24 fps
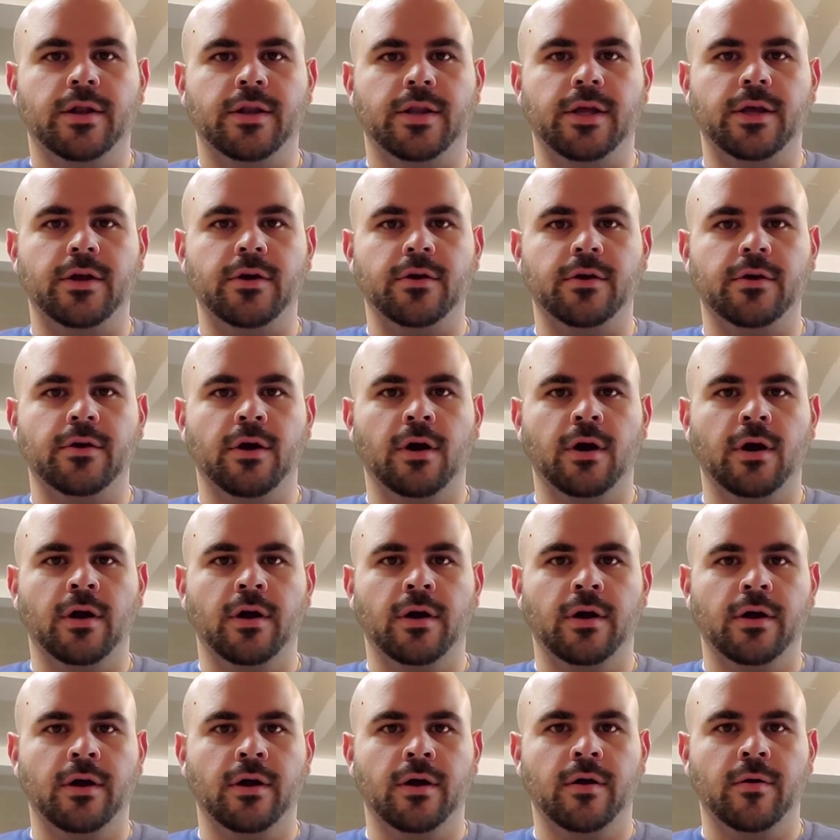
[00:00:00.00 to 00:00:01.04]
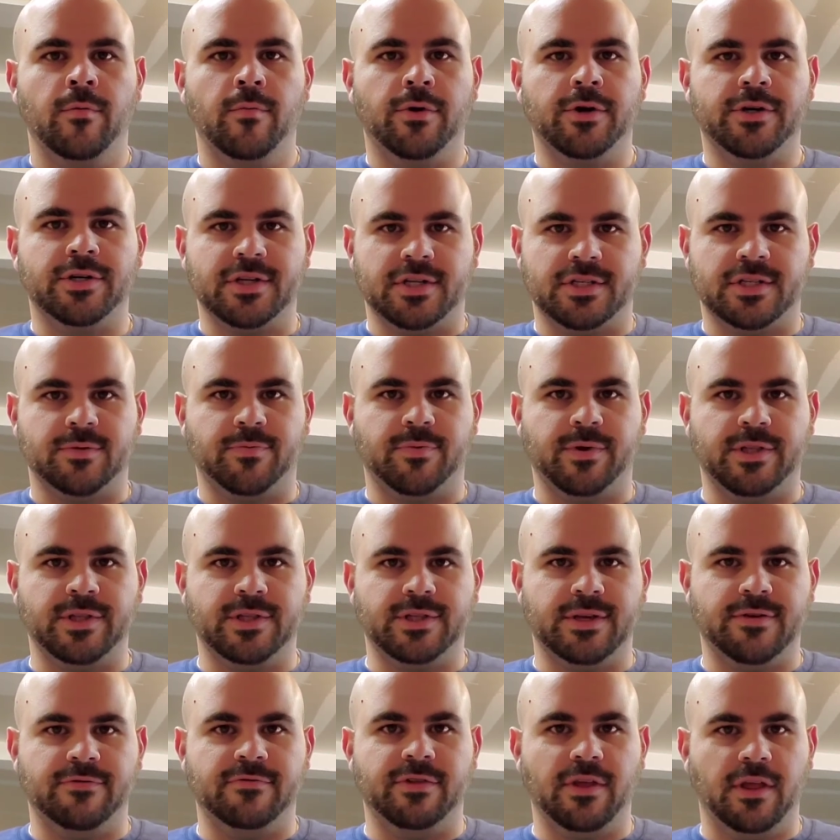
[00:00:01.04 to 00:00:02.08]
Dear
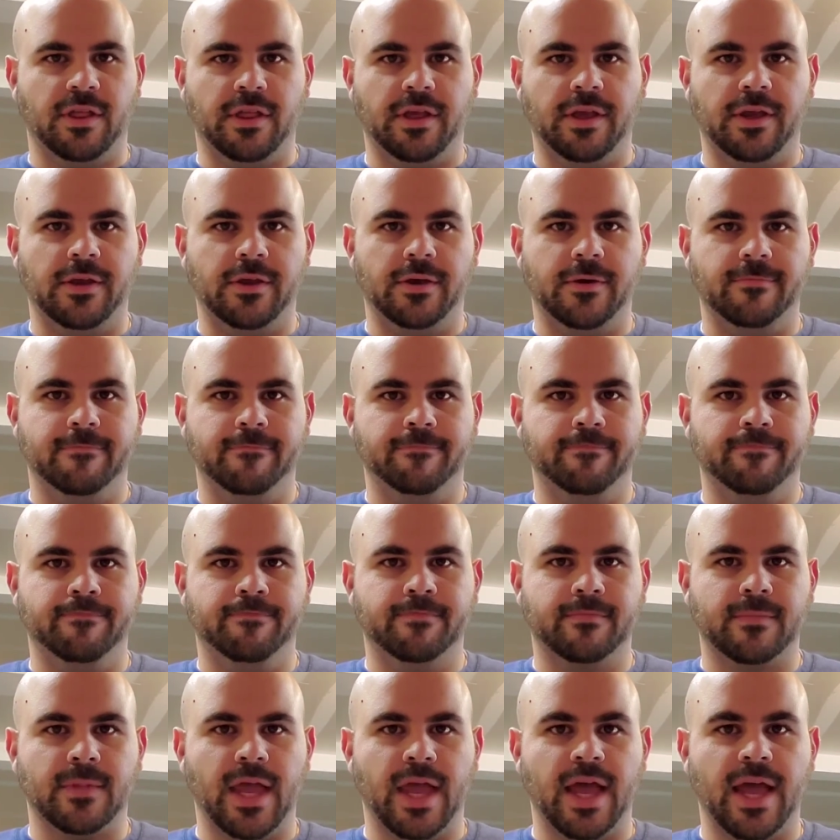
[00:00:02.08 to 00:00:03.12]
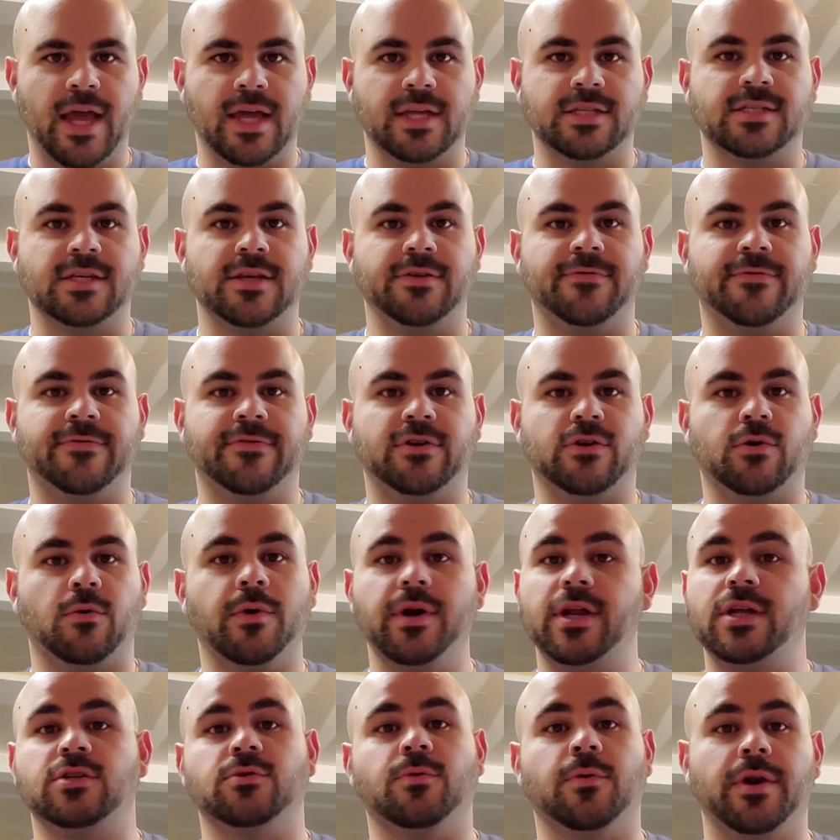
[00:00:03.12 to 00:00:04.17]
participants of the league, as if
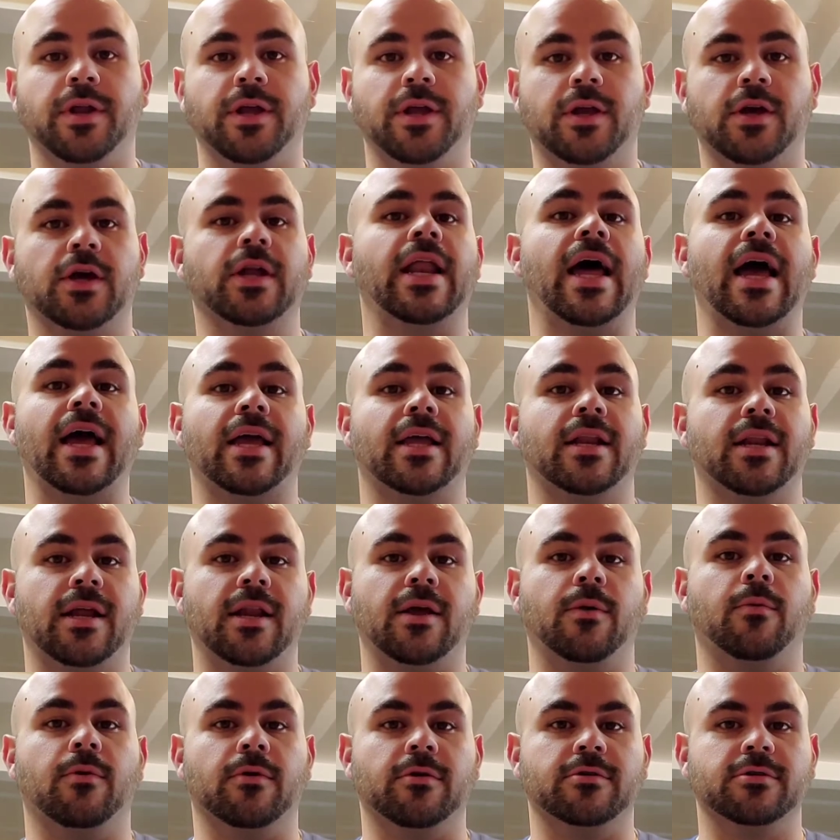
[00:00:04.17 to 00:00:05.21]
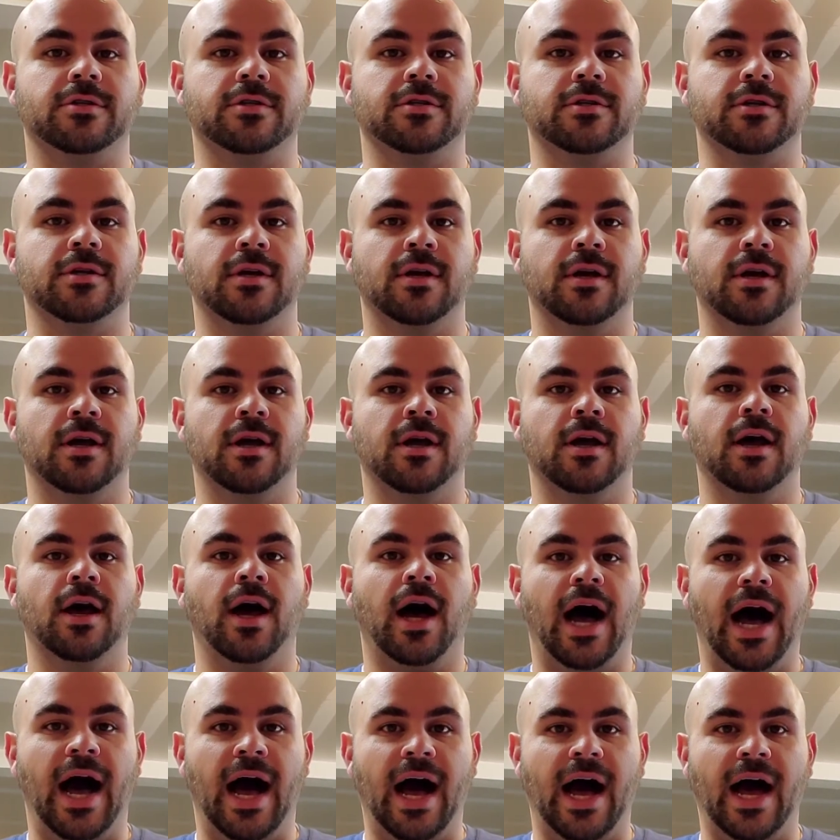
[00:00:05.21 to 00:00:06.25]
2020 could not get any worse,
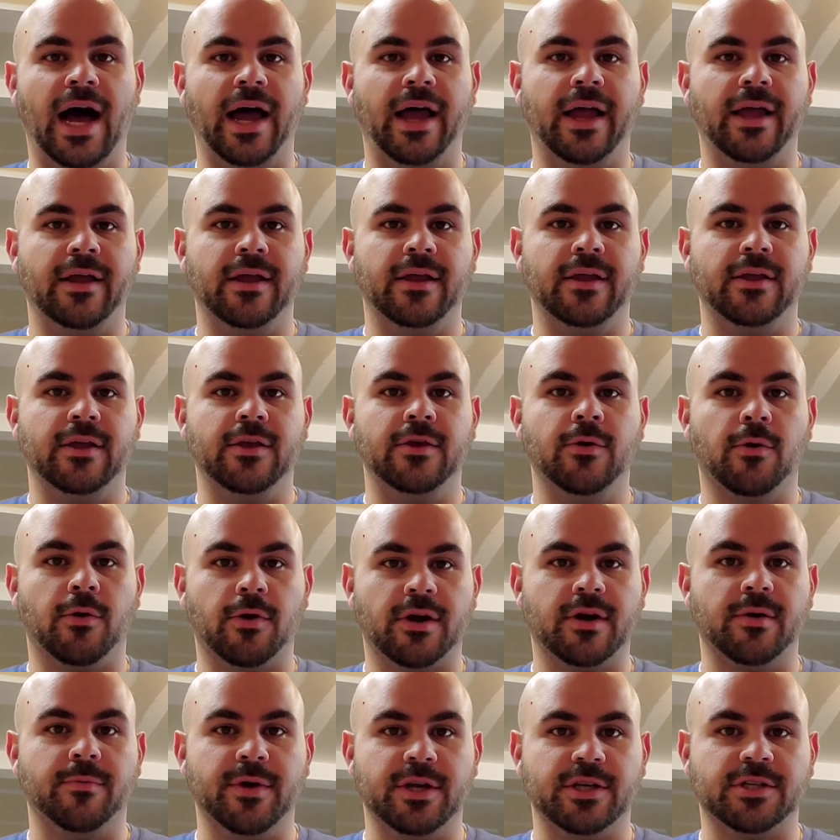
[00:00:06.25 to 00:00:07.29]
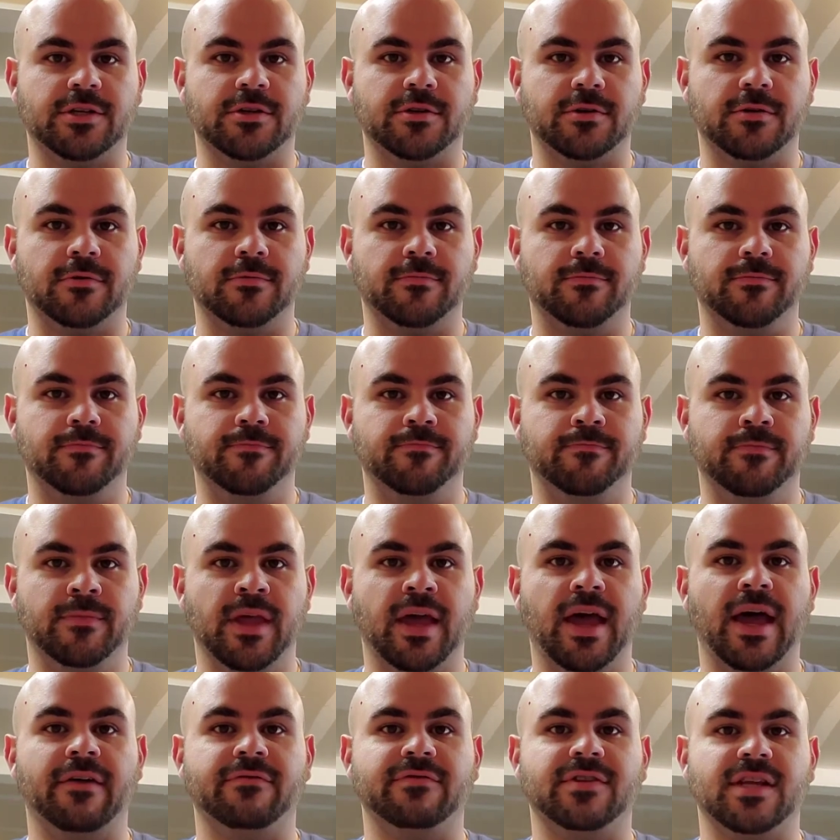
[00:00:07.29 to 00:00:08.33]
I, your commissioner,
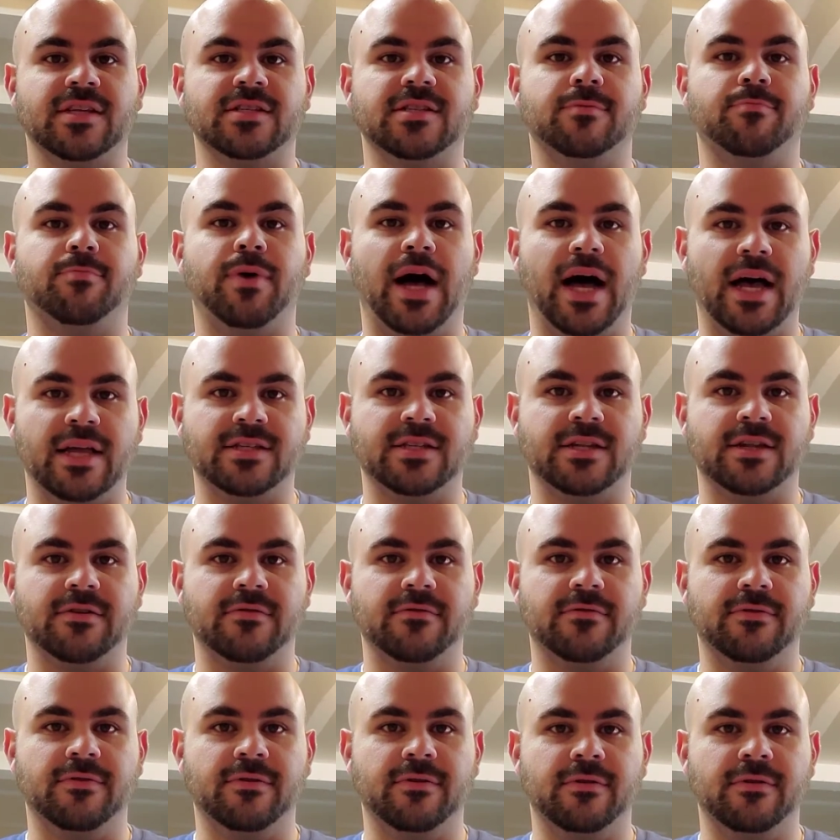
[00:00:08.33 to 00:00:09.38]
have tested positive